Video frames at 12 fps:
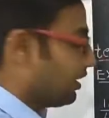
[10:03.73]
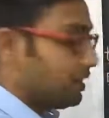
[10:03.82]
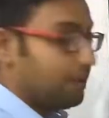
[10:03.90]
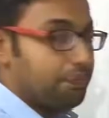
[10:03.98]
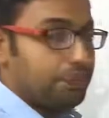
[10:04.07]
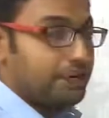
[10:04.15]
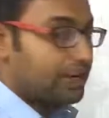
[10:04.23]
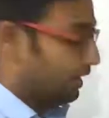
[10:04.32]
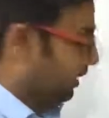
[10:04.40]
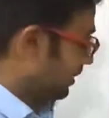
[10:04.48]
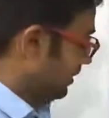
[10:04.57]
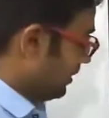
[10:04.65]

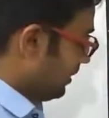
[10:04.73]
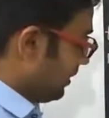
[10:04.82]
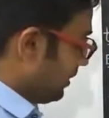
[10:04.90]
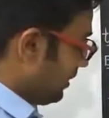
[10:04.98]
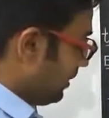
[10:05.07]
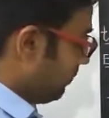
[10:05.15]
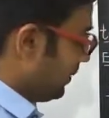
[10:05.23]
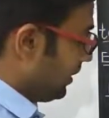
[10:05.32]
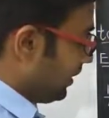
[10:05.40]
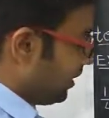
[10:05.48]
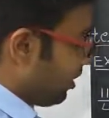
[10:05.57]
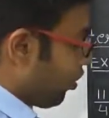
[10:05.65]
repeating
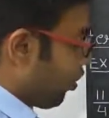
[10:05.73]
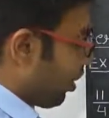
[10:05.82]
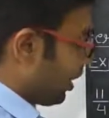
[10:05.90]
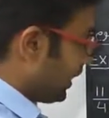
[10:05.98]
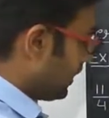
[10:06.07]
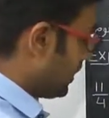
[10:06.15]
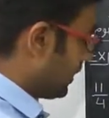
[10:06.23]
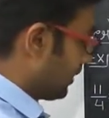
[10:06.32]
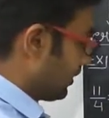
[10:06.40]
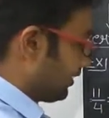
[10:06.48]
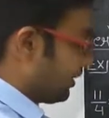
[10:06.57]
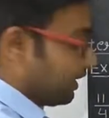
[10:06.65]
or recurring,
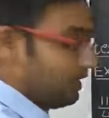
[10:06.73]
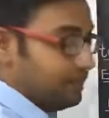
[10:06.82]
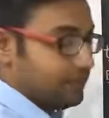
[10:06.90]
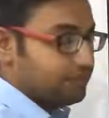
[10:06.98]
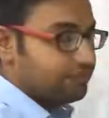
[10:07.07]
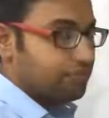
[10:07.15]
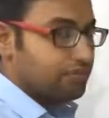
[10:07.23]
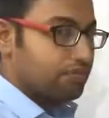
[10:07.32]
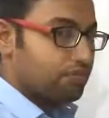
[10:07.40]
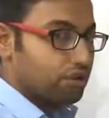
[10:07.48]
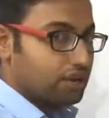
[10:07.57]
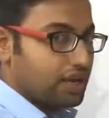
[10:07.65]
right?
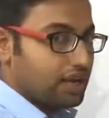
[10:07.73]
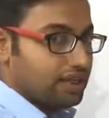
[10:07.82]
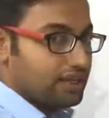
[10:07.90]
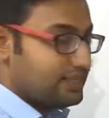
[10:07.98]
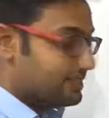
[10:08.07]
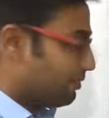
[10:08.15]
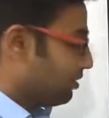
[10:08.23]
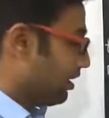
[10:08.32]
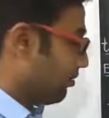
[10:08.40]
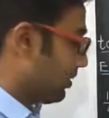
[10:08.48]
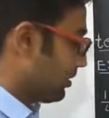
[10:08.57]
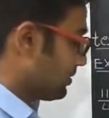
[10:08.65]
Both are the similar
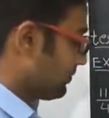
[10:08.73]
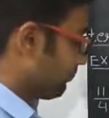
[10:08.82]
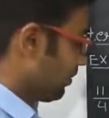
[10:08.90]
words.